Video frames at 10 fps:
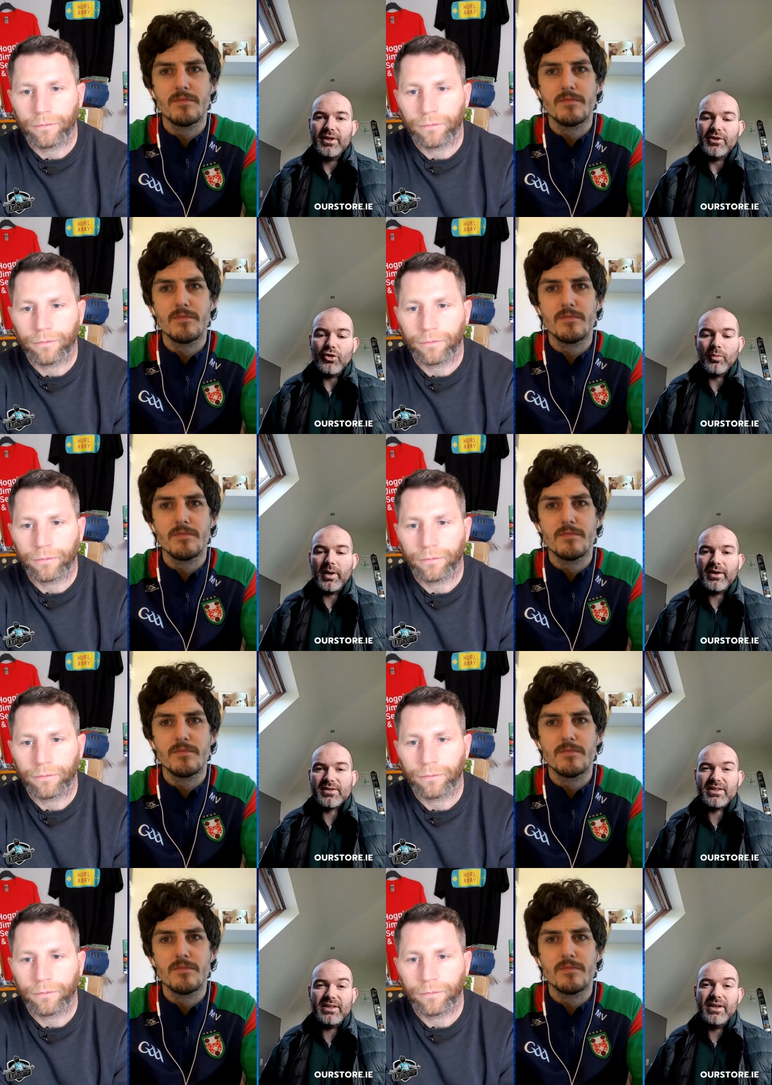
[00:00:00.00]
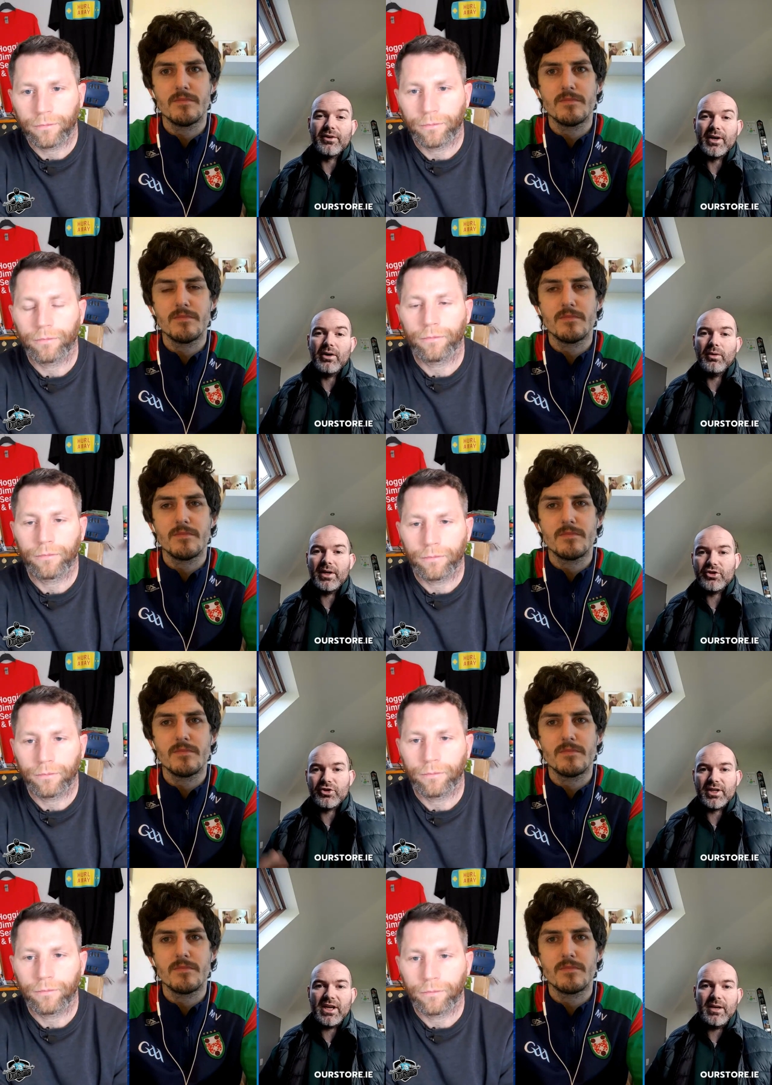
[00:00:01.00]
Speaker 1: young players a year now, like
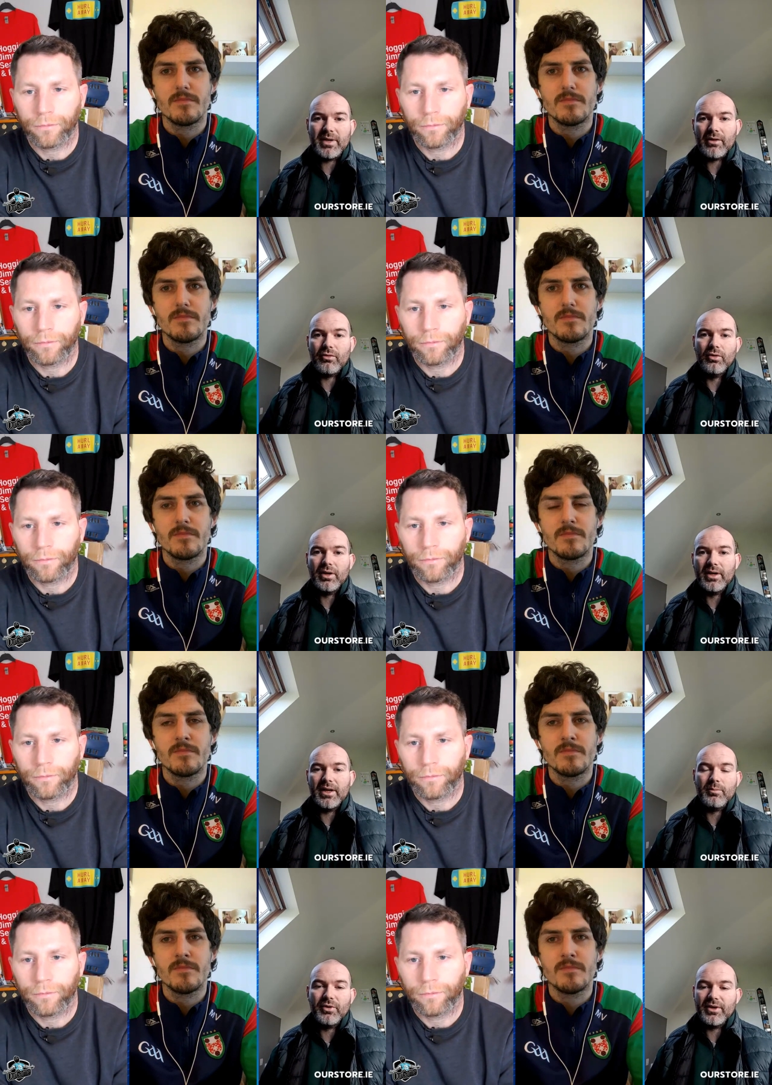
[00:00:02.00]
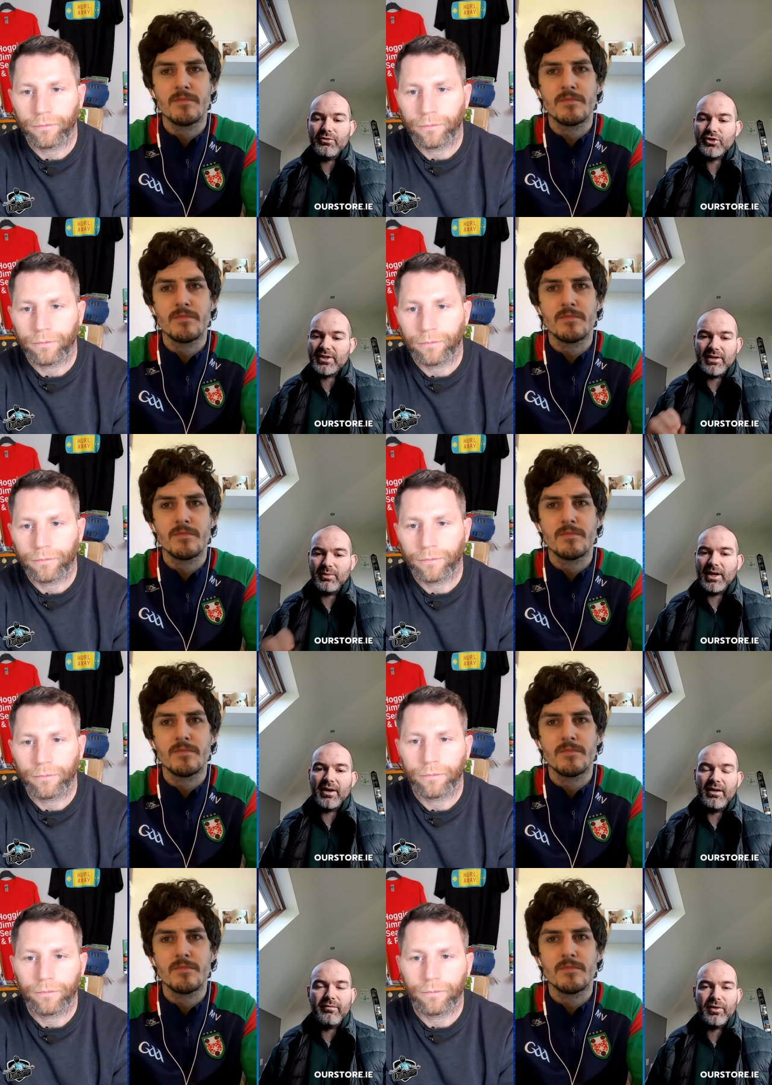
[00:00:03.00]
just to keep that rolling. Like, but it was just that we
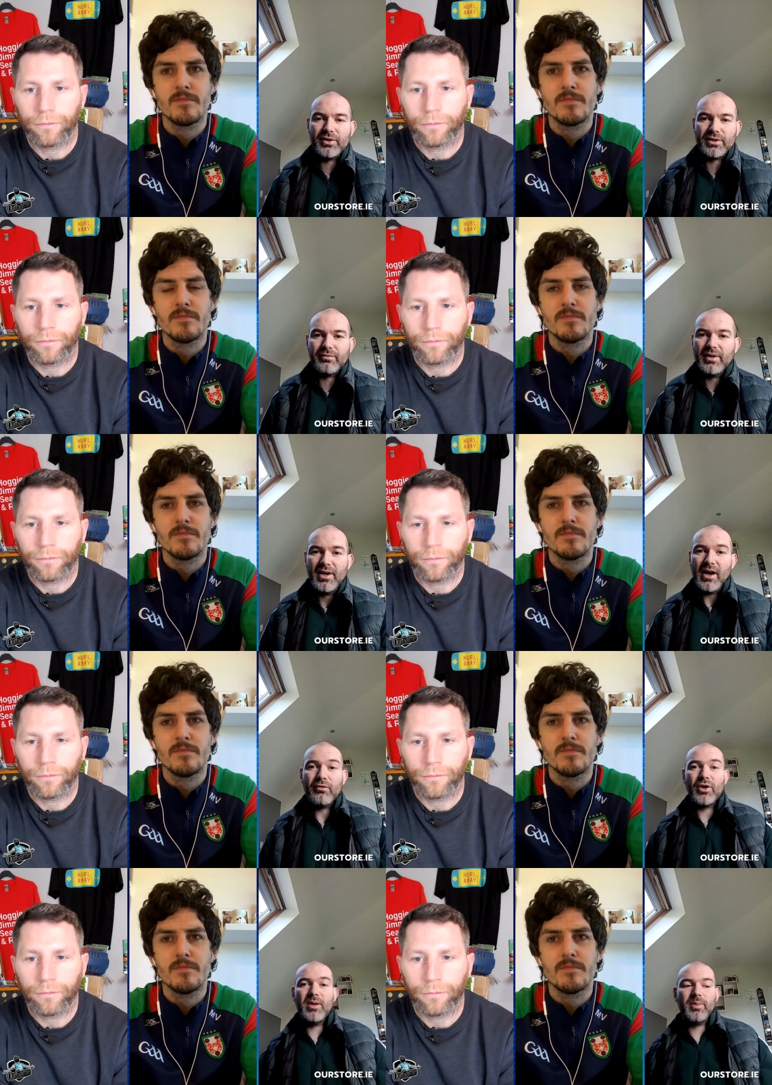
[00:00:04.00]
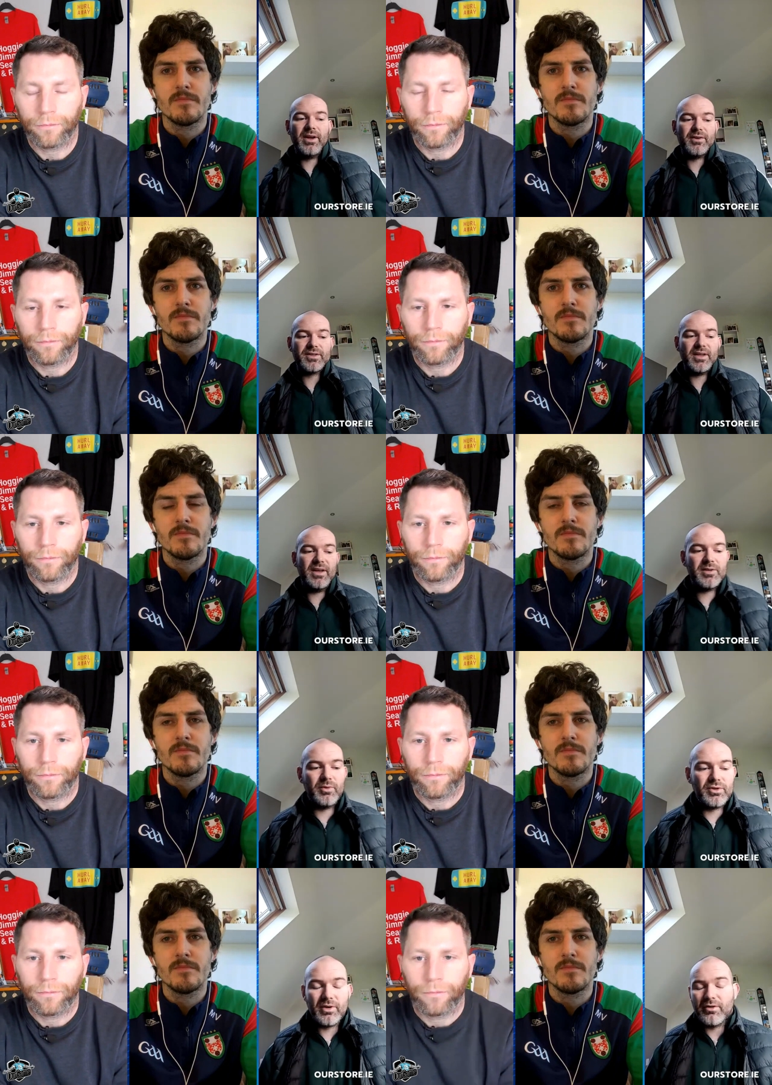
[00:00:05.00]
got an influx of, of great players and I
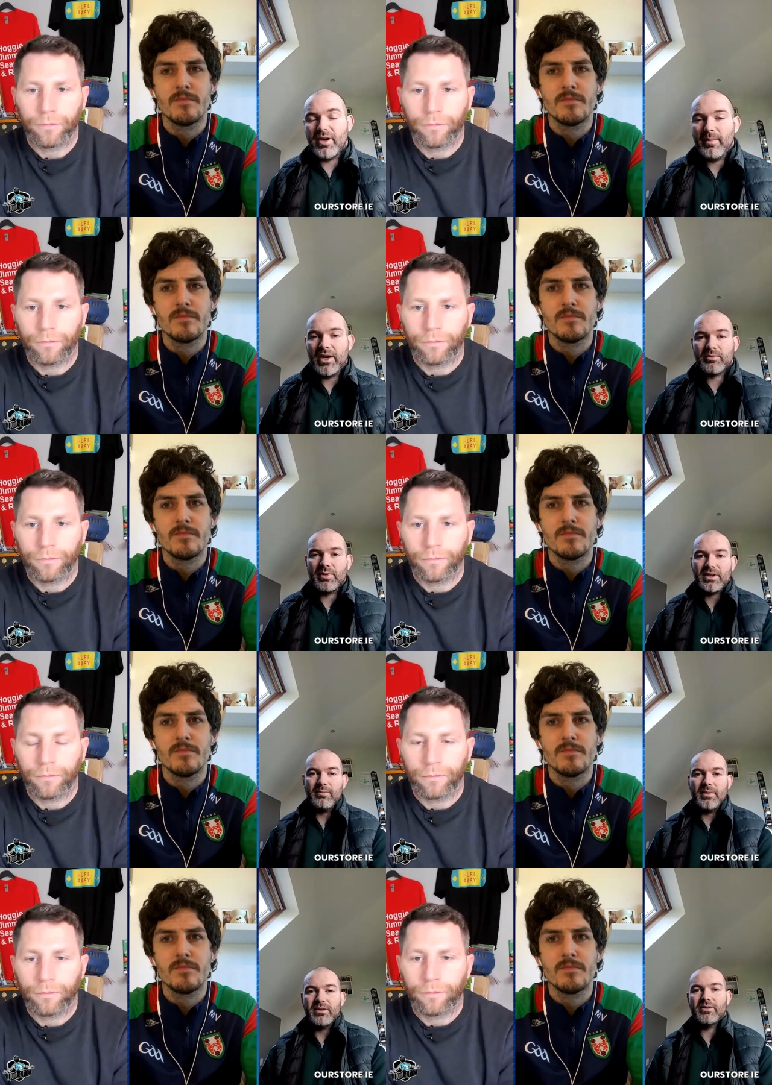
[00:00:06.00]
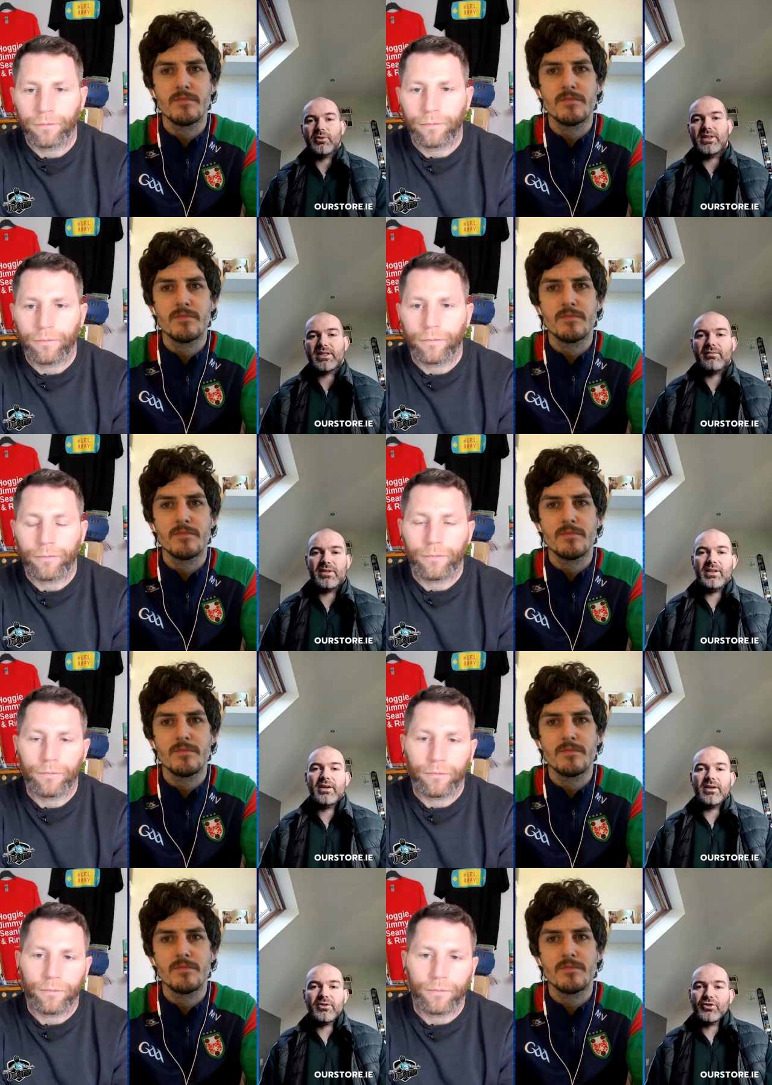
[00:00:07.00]
suppose a great management team in 2017,
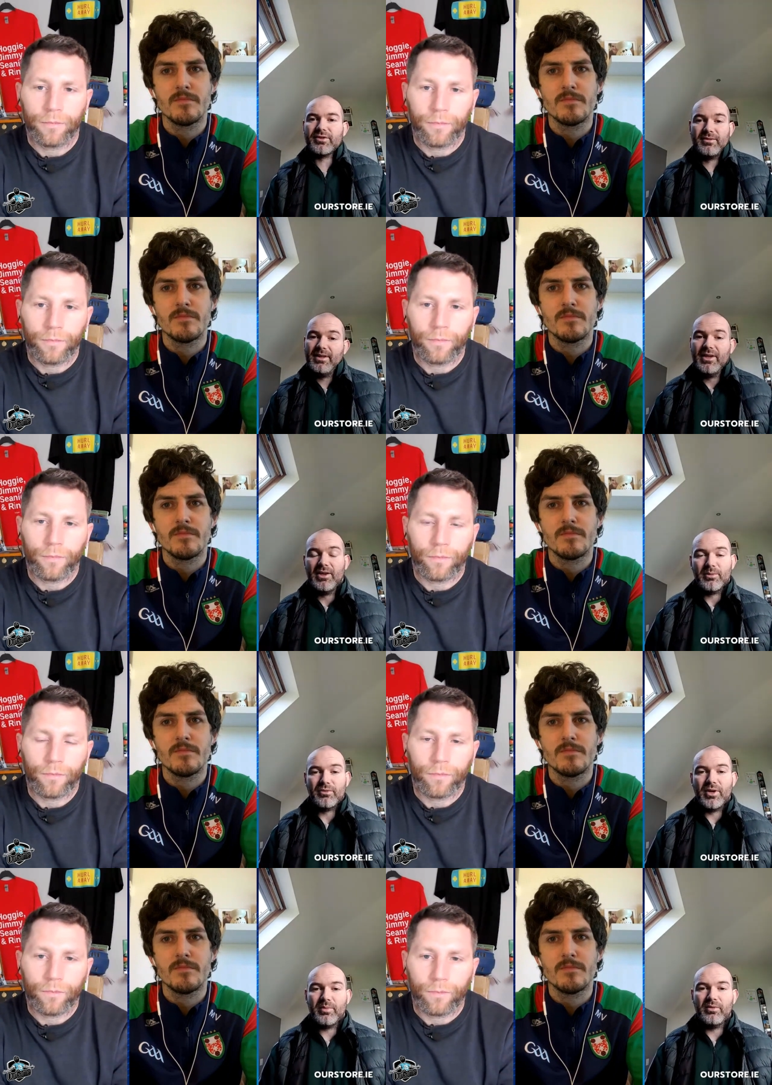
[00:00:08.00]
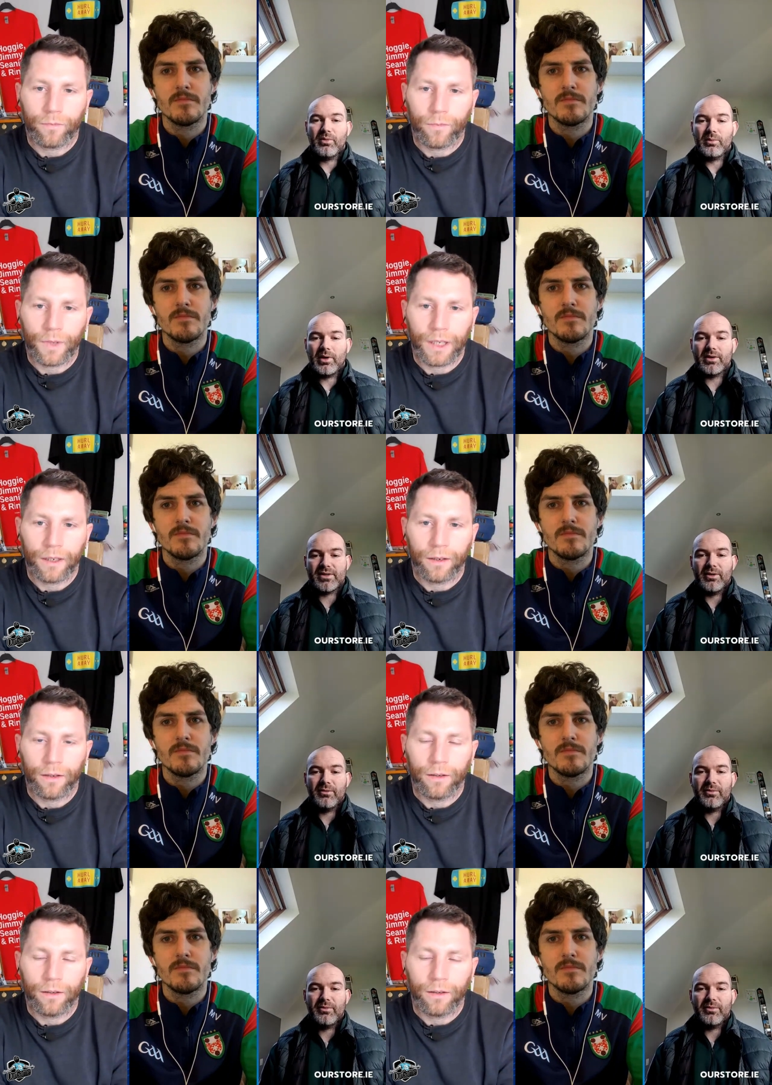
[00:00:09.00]
and it's just we're reaping rewards now, and